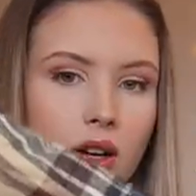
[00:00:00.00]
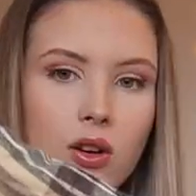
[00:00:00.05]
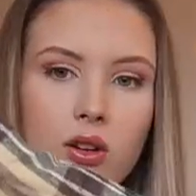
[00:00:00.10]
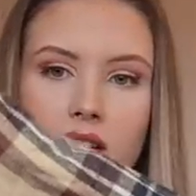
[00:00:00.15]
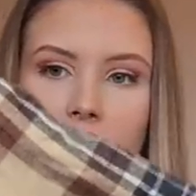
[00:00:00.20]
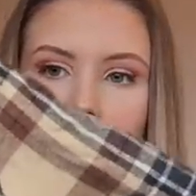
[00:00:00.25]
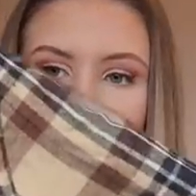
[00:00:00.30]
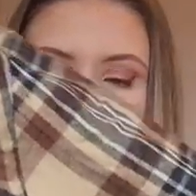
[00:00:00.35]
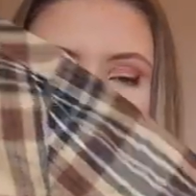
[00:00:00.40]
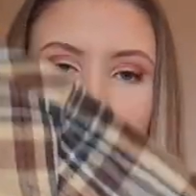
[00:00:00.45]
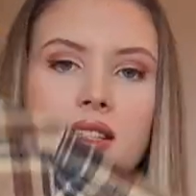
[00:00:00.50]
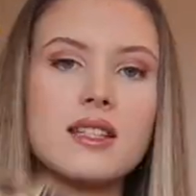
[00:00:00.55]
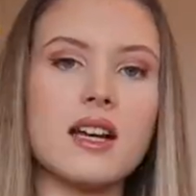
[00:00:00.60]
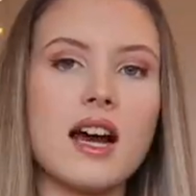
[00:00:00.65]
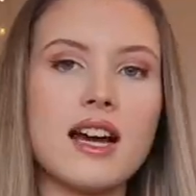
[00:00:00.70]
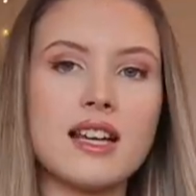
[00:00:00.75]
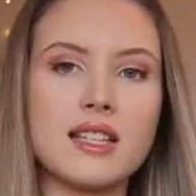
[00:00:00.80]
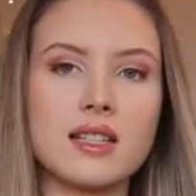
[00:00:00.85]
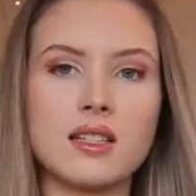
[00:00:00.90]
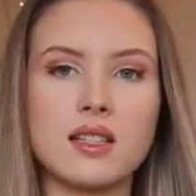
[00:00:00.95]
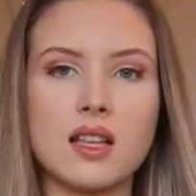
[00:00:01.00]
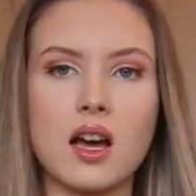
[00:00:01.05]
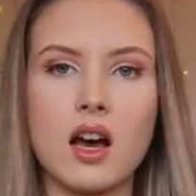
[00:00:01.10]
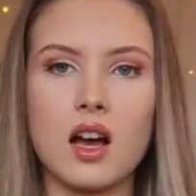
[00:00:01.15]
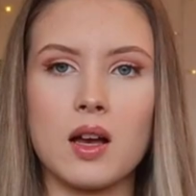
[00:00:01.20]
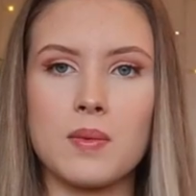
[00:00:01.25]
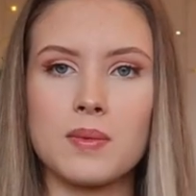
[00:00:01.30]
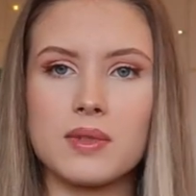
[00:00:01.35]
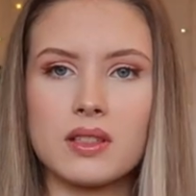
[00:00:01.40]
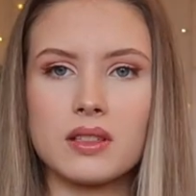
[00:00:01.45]
I got it in this size because the
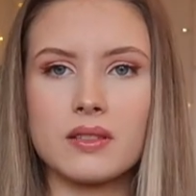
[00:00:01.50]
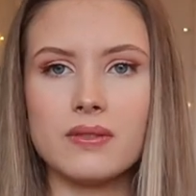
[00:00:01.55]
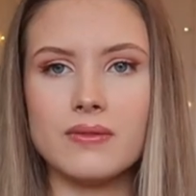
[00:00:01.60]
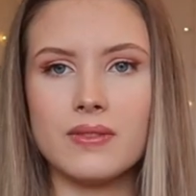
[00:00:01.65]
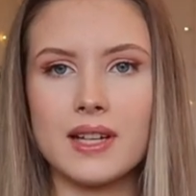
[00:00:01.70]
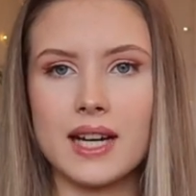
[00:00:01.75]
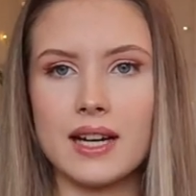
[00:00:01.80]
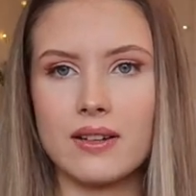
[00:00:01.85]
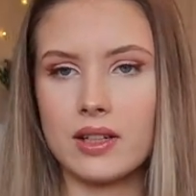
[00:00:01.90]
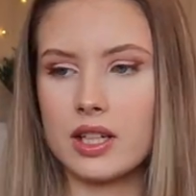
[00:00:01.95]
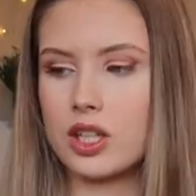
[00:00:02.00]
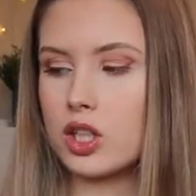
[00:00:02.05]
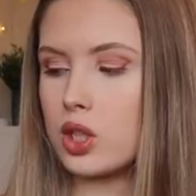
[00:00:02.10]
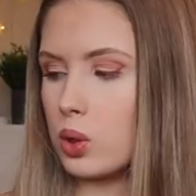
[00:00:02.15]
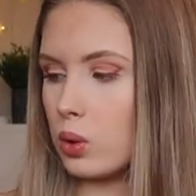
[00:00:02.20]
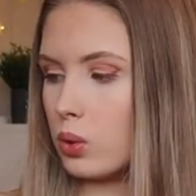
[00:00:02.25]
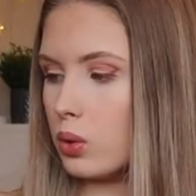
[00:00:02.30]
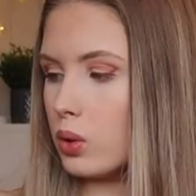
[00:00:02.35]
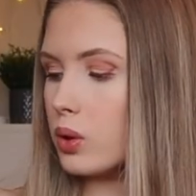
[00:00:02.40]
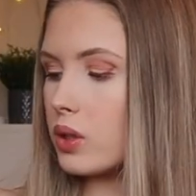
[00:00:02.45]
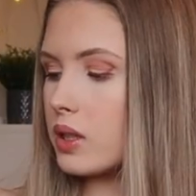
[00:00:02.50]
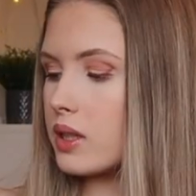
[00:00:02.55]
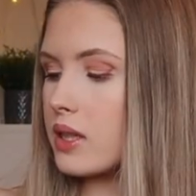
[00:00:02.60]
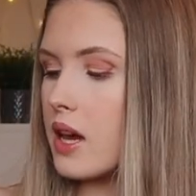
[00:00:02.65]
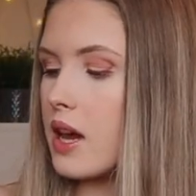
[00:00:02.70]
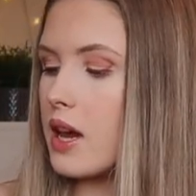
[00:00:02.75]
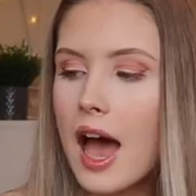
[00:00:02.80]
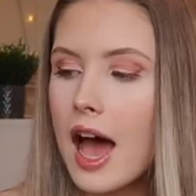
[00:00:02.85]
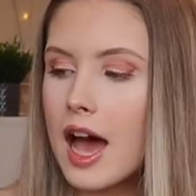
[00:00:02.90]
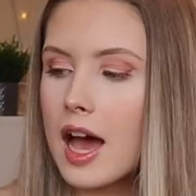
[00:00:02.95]
arms look very short.
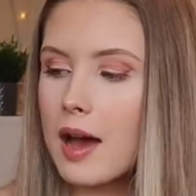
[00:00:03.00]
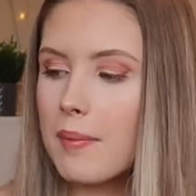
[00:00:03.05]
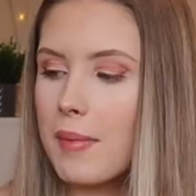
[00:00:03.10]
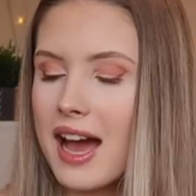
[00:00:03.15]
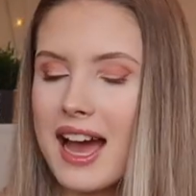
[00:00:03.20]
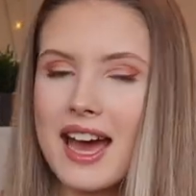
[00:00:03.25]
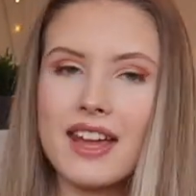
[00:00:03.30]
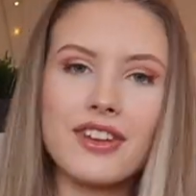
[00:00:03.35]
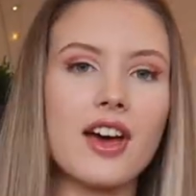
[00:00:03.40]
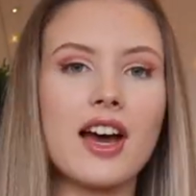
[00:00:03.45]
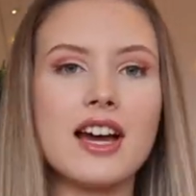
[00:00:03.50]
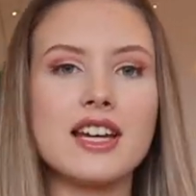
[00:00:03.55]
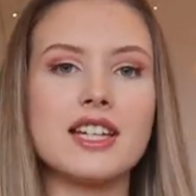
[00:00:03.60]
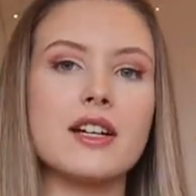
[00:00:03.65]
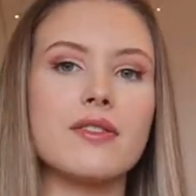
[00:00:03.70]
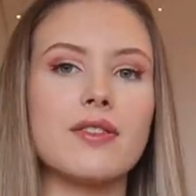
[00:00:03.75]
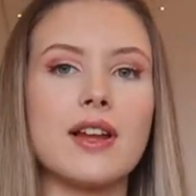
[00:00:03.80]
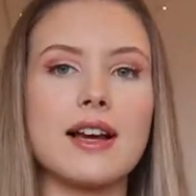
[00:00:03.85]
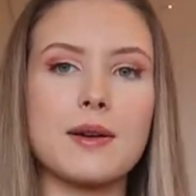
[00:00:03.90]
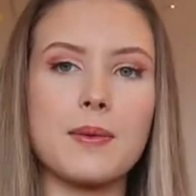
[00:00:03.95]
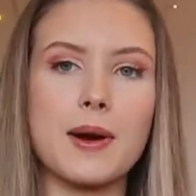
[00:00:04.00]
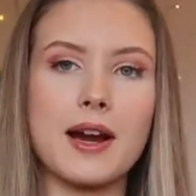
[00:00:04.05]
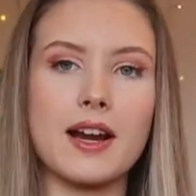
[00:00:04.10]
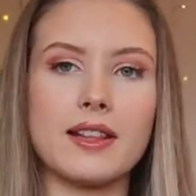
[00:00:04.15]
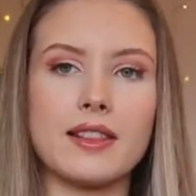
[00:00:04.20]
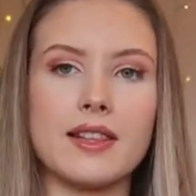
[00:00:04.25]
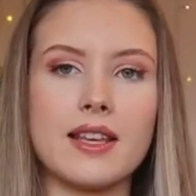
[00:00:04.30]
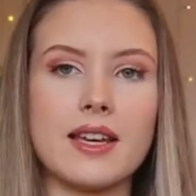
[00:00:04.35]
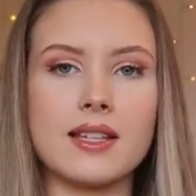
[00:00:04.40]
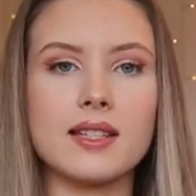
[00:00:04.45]
I had the idea of like
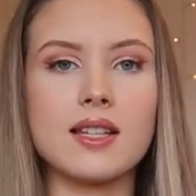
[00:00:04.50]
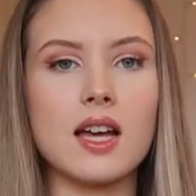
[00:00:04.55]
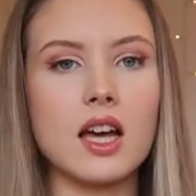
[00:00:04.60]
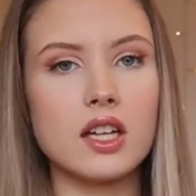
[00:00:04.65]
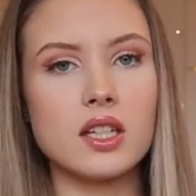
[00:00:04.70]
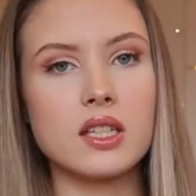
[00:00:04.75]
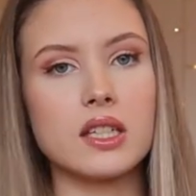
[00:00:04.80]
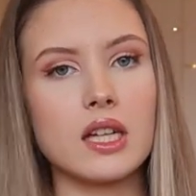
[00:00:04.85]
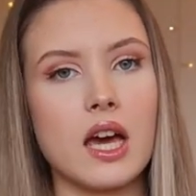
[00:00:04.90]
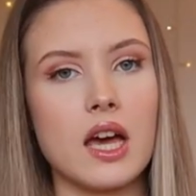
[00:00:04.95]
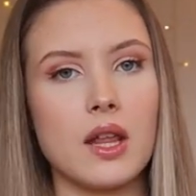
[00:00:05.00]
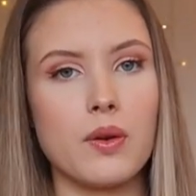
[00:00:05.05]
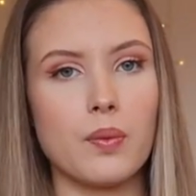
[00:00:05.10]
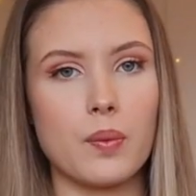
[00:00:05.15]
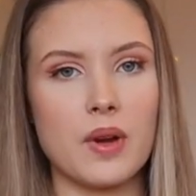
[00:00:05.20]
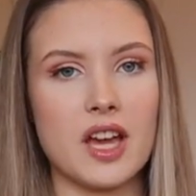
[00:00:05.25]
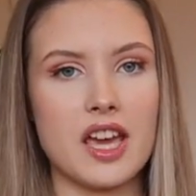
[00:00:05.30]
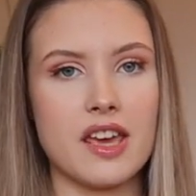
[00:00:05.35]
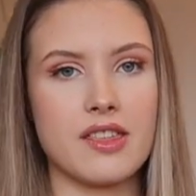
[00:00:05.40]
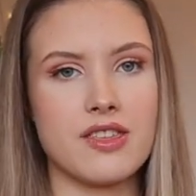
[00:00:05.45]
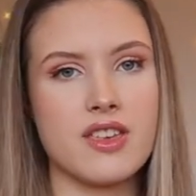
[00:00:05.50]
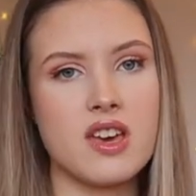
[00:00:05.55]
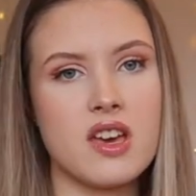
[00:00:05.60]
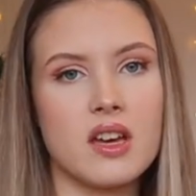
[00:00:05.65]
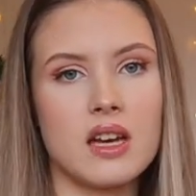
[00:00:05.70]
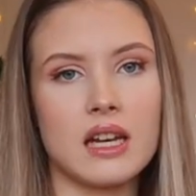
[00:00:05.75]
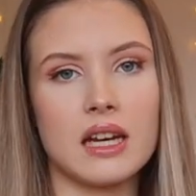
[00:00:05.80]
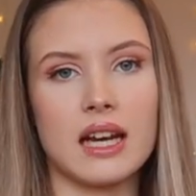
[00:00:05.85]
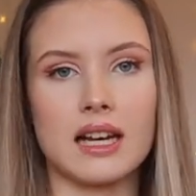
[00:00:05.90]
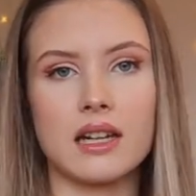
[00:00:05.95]
wearing this undone with
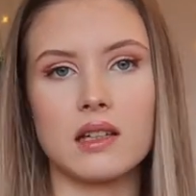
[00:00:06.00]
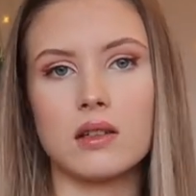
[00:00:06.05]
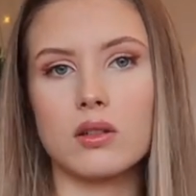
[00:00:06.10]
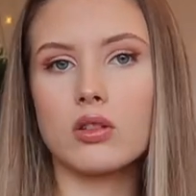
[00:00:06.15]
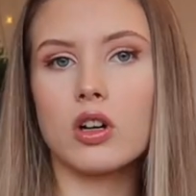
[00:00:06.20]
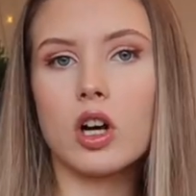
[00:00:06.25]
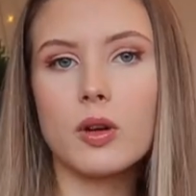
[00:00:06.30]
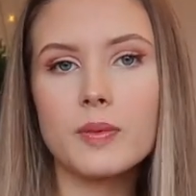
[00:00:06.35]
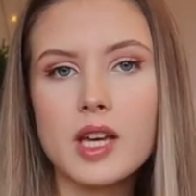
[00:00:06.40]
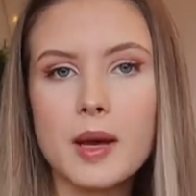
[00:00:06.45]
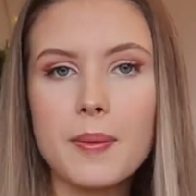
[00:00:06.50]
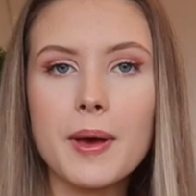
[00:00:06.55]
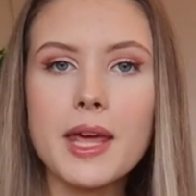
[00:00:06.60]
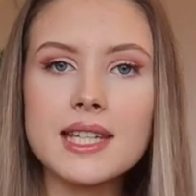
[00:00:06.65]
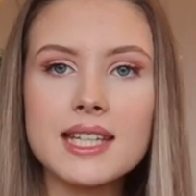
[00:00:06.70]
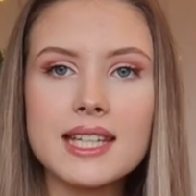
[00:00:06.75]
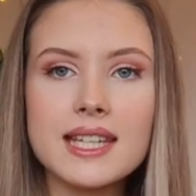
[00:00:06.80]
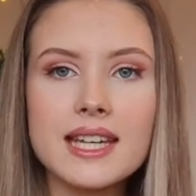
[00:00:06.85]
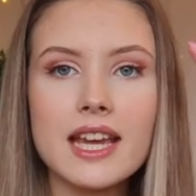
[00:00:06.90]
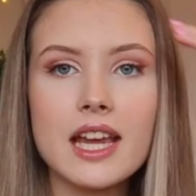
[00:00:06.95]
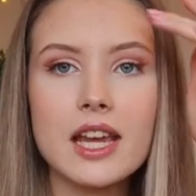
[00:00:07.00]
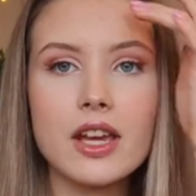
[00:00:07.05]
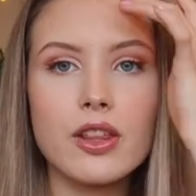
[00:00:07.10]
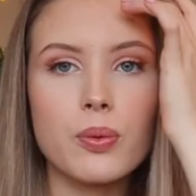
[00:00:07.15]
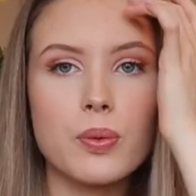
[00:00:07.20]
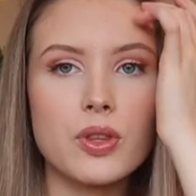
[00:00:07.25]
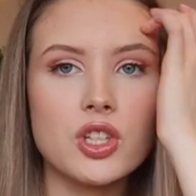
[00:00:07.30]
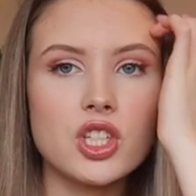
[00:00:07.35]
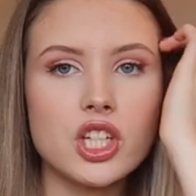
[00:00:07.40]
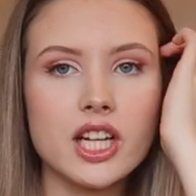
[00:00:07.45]
like a little crop top
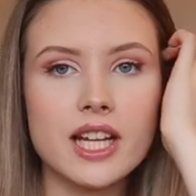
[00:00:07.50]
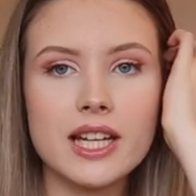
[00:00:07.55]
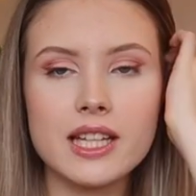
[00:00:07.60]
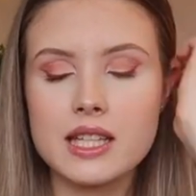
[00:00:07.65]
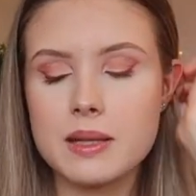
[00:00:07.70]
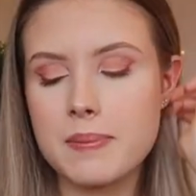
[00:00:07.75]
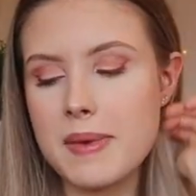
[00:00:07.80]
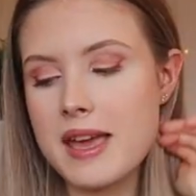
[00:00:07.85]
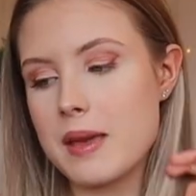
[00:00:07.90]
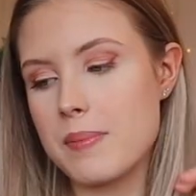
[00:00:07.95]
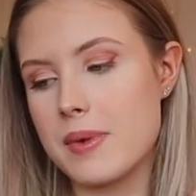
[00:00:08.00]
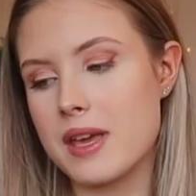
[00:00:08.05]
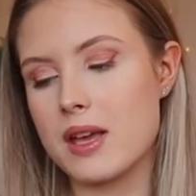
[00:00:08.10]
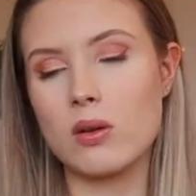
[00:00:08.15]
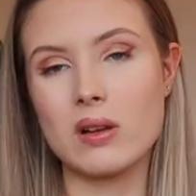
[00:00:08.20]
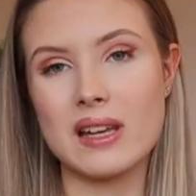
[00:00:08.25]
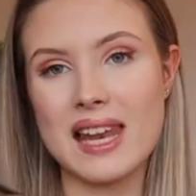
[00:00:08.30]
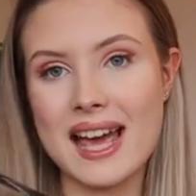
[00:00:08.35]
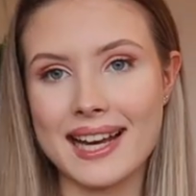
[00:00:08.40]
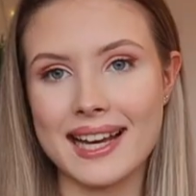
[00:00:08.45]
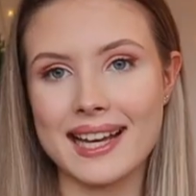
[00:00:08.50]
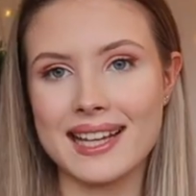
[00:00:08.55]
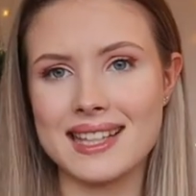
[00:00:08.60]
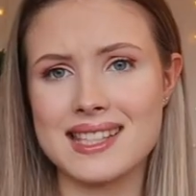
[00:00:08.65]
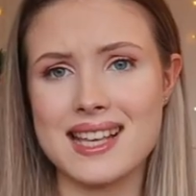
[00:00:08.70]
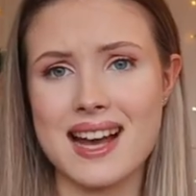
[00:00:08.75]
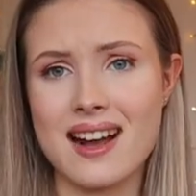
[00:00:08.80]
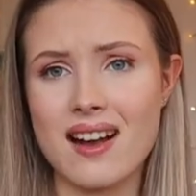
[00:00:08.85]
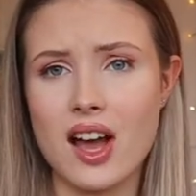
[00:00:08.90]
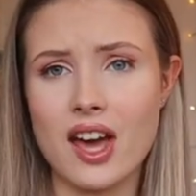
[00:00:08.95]
underneath, with jeans maybe, or
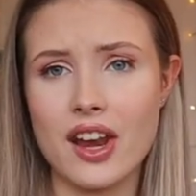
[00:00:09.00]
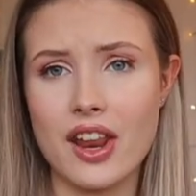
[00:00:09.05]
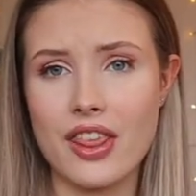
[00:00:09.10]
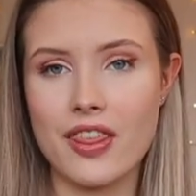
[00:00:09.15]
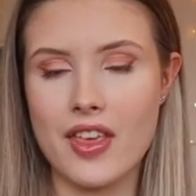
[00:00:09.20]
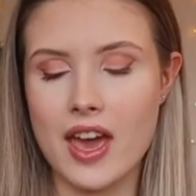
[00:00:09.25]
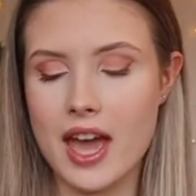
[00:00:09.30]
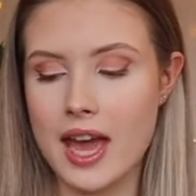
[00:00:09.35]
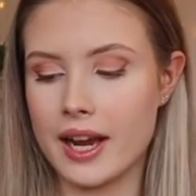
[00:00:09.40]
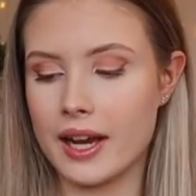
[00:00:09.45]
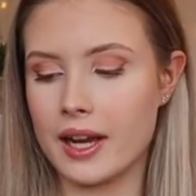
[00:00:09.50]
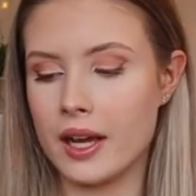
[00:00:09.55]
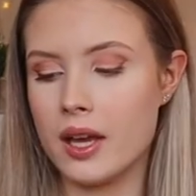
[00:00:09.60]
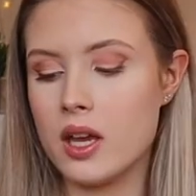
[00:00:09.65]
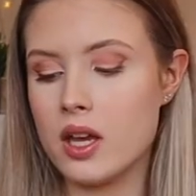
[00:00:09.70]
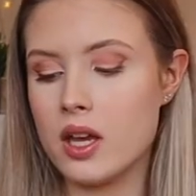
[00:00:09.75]
leggings, that kind of thing.